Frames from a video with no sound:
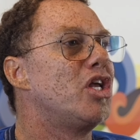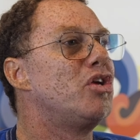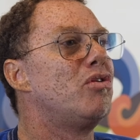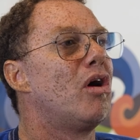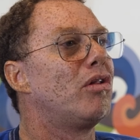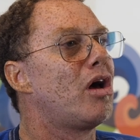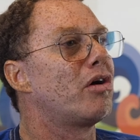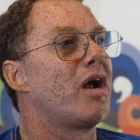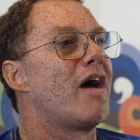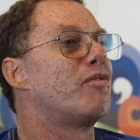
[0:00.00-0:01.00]
You no
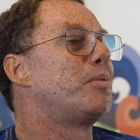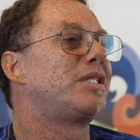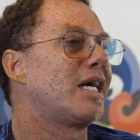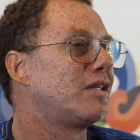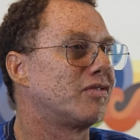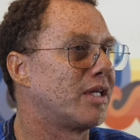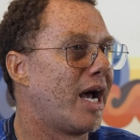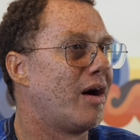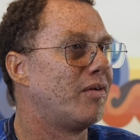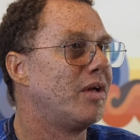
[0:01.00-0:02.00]
longer have a protective
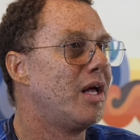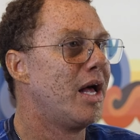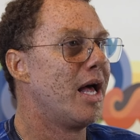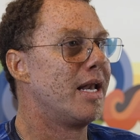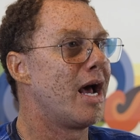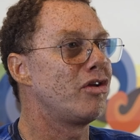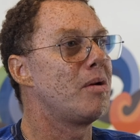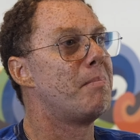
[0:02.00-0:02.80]
style. Now you're